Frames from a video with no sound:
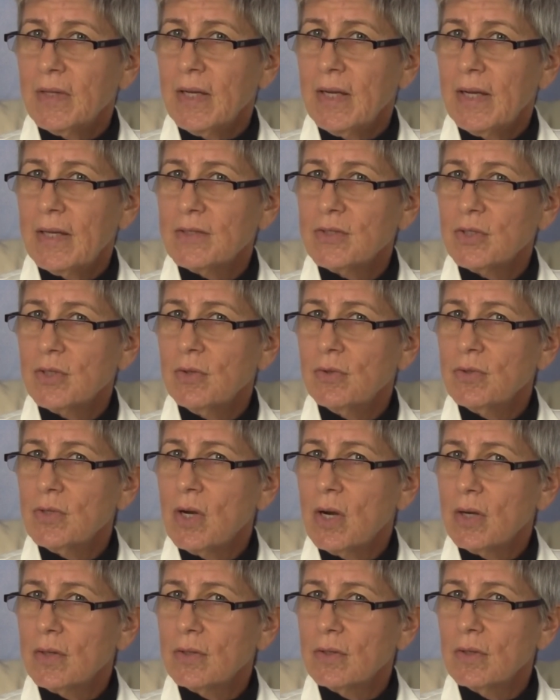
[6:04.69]
Ask your
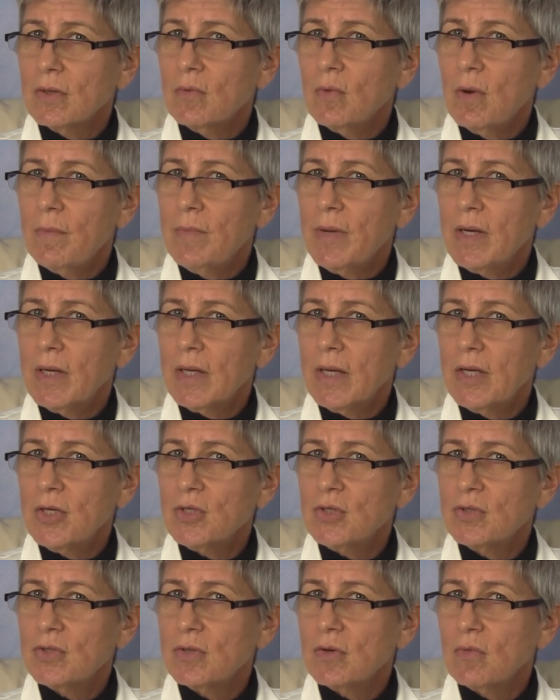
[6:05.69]
doctor what
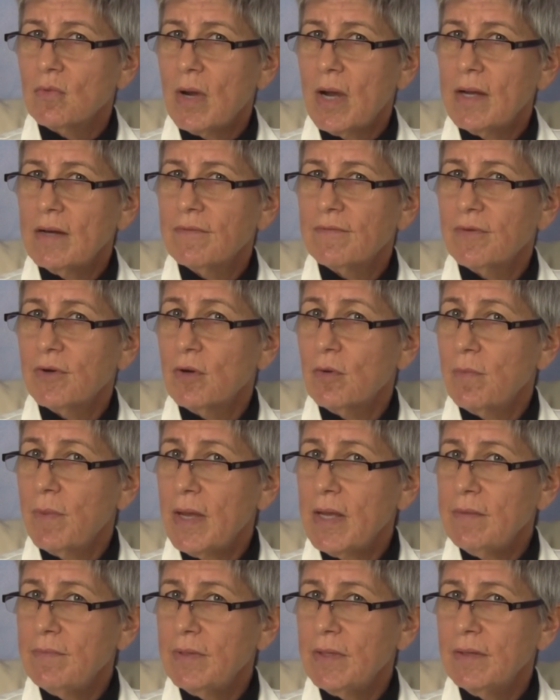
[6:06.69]
medications are right for your
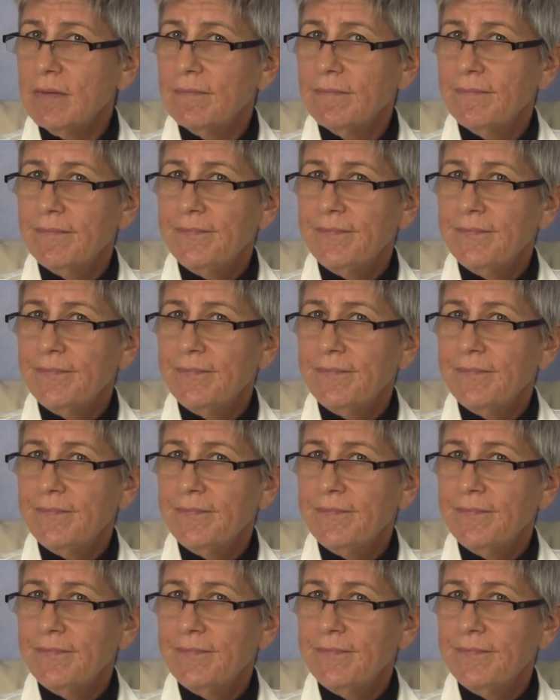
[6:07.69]
baby.